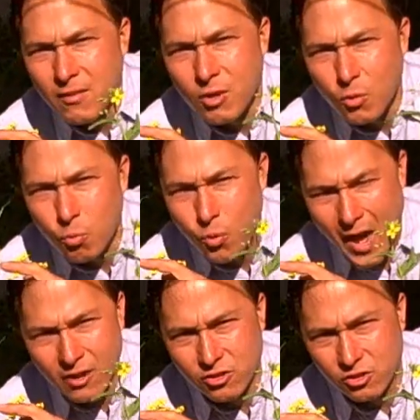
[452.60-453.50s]
Even with
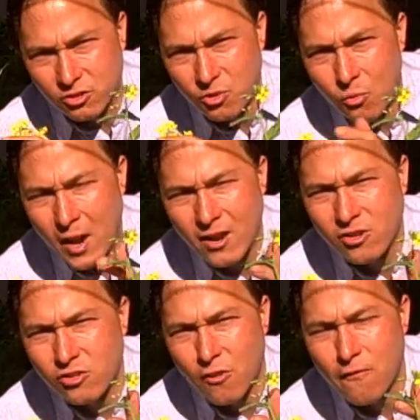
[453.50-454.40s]
radishes.
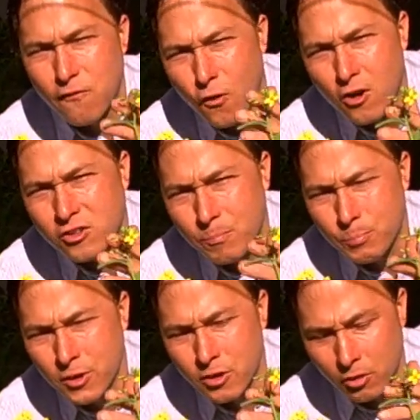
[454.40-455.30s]
Radishes are far
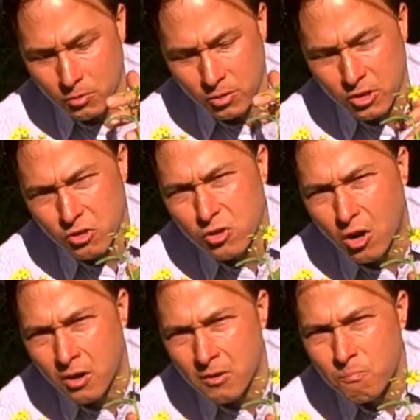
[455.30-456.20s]
superior growing in your
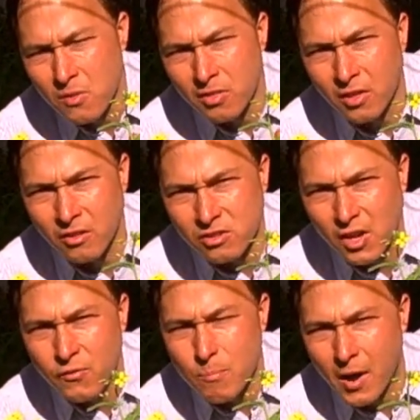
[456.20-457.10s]
garden than the
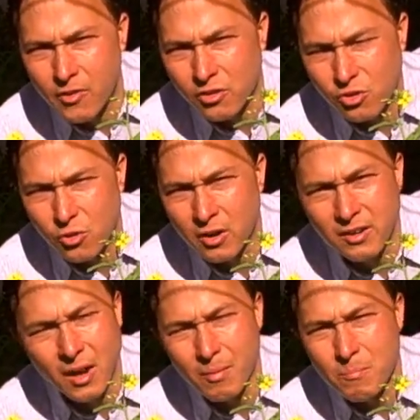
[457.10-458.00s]
stuff you buy in the
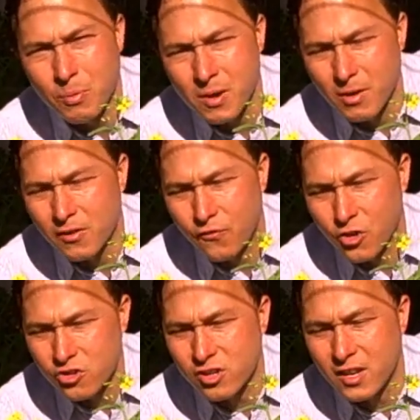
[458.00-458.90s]
store. And I mean, pretty much
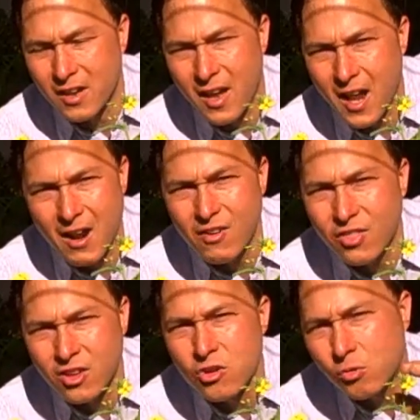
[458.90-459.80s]
virtually
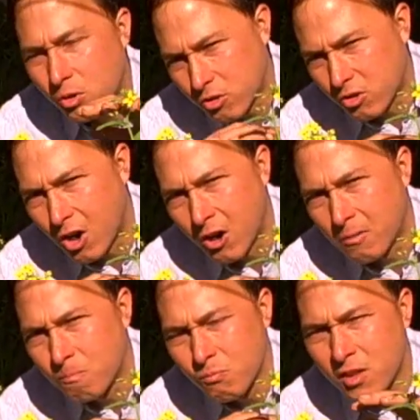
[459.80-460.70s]
everything you grow in your
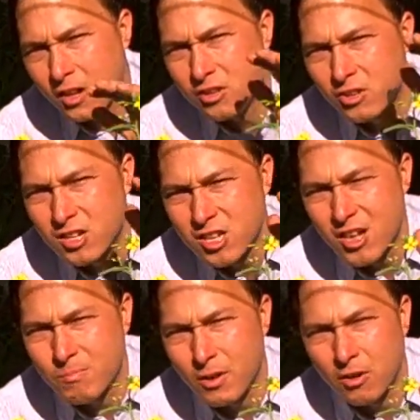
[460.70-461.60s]
garden is gonna
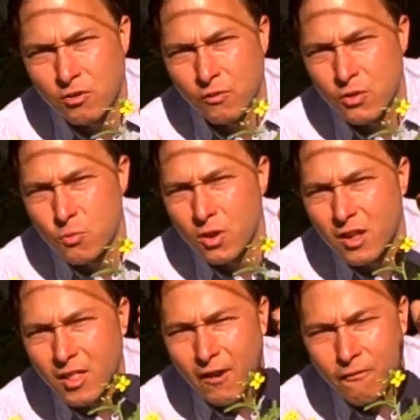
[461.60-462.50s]
taste better. So if you
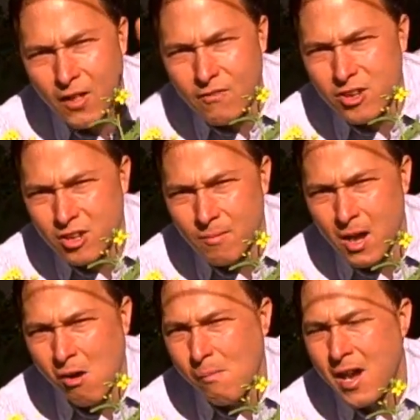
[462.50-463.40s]
really like flavors that
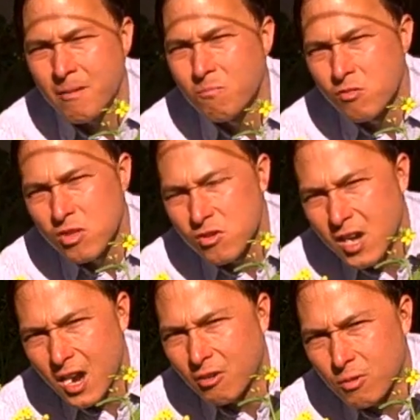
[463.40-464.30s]
come out, man,
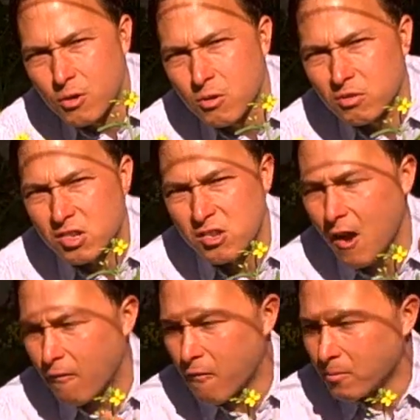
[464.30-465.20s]
you gotta grow your own
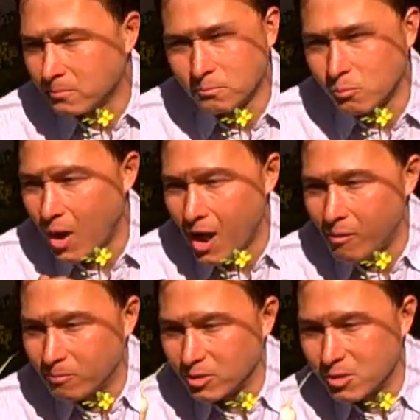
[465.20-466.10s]
stuff.
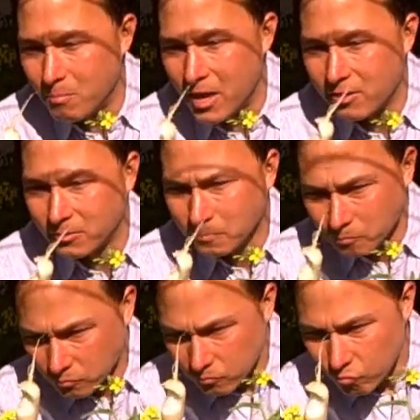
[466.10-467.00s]
Wow, it's amazing.
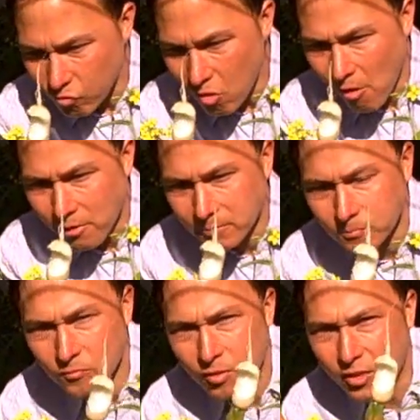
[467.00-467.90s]

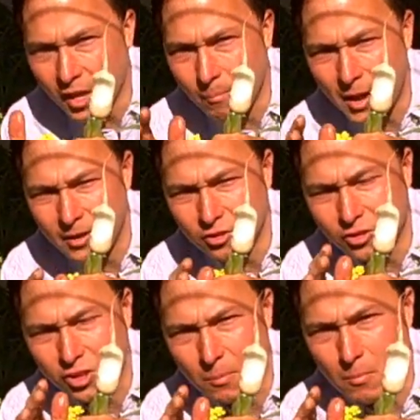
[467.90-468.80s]
I think I might
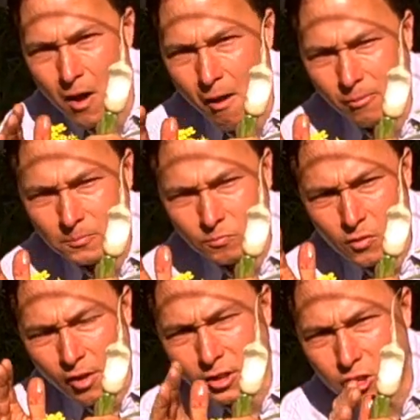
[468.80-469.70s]
do some,
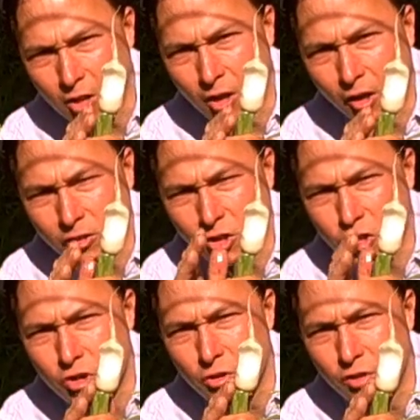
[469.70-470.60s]

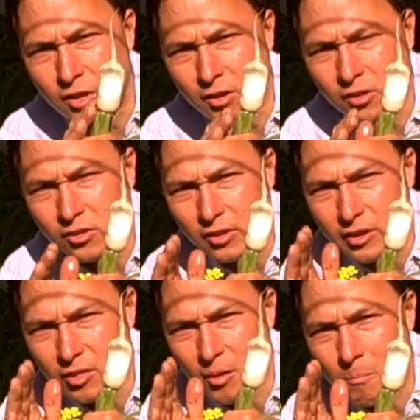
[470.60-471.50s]
cure these
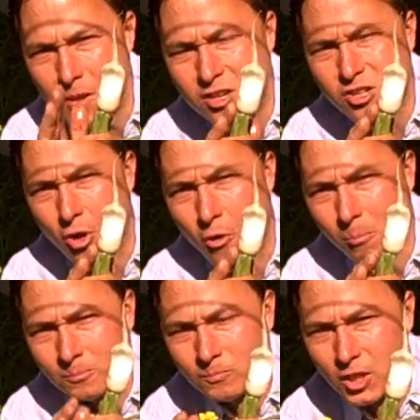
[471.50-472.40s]
in the
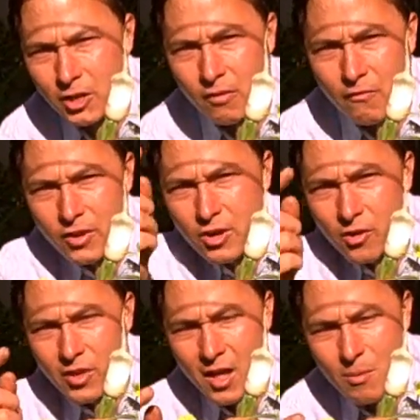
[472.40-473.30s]
miso. I do a
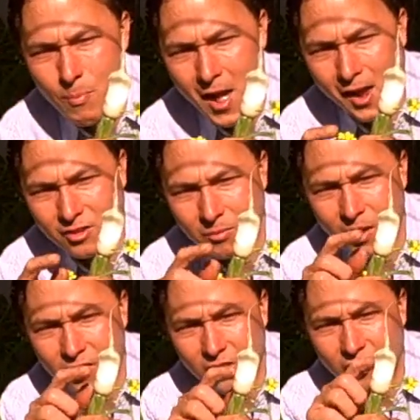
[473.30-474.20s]
video on that in the past,
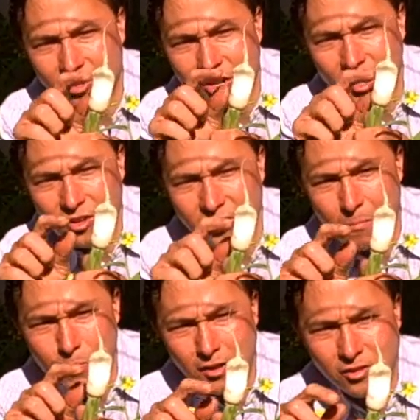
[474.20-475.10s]
and basically you just cut these
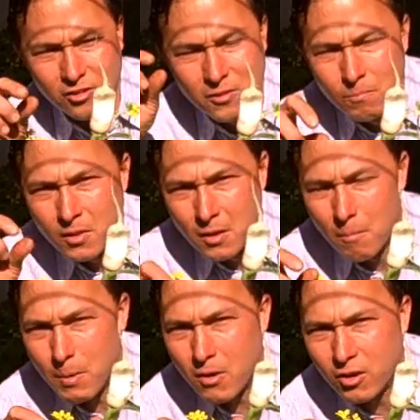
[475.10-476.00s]
into pieces,
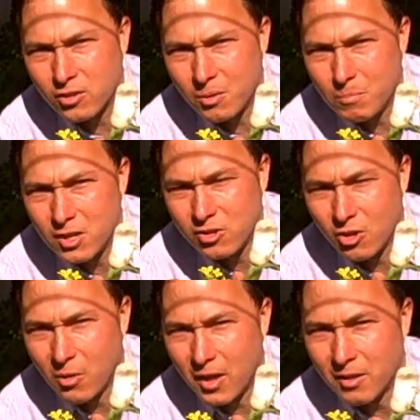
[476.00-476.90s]
bury it in some
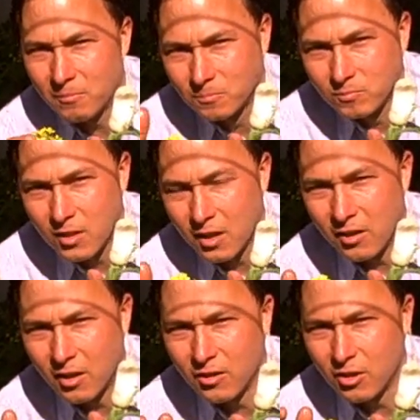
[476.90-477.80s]
miso, and
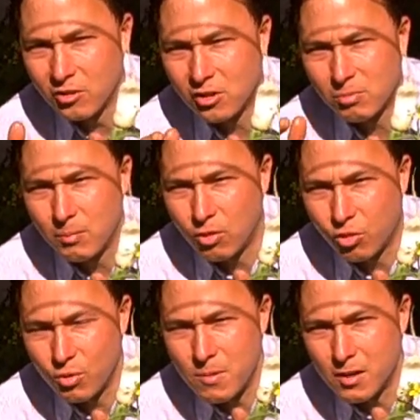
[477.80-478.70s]
in, you know, just maybe
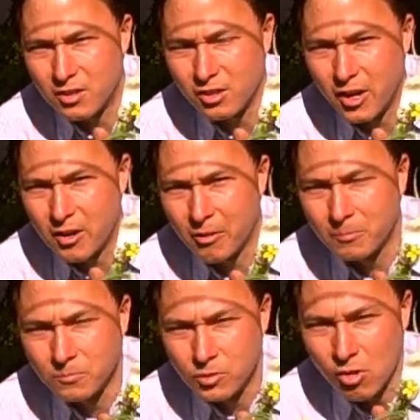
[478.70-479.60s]
3 months
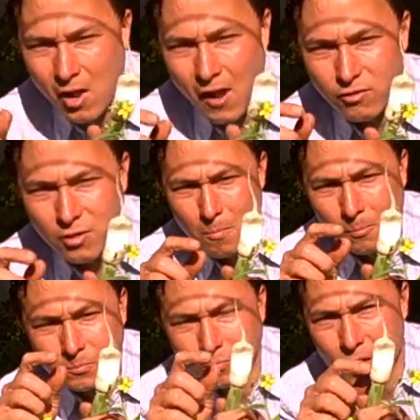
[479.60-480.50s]
later, you'll
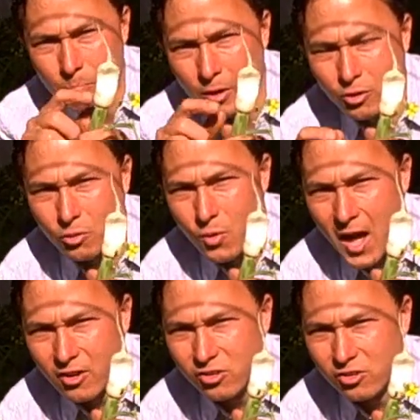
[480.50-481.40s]
some pickled
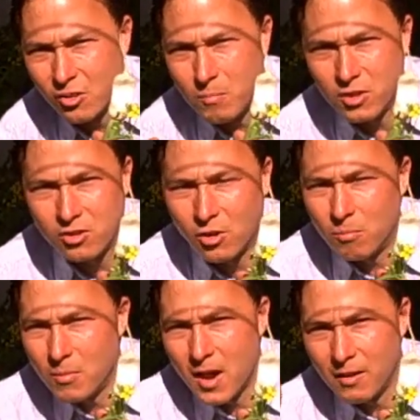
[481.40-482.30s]
radishes in the
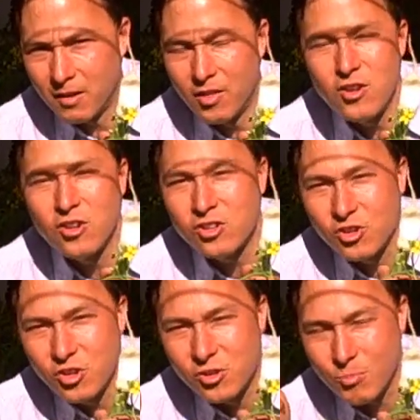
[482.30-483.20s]
miso, man. And then you can
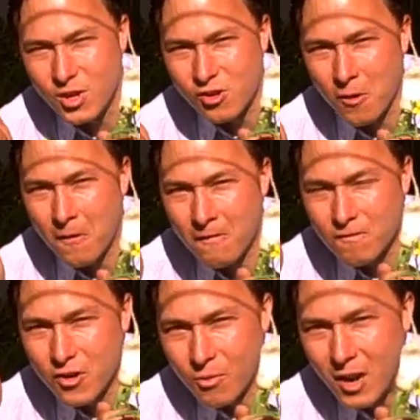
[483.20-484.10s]
still use the miso
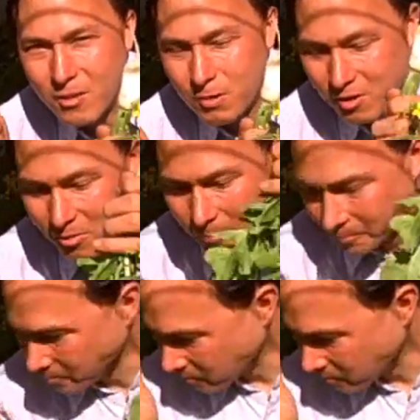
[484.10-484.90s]
for your recipes.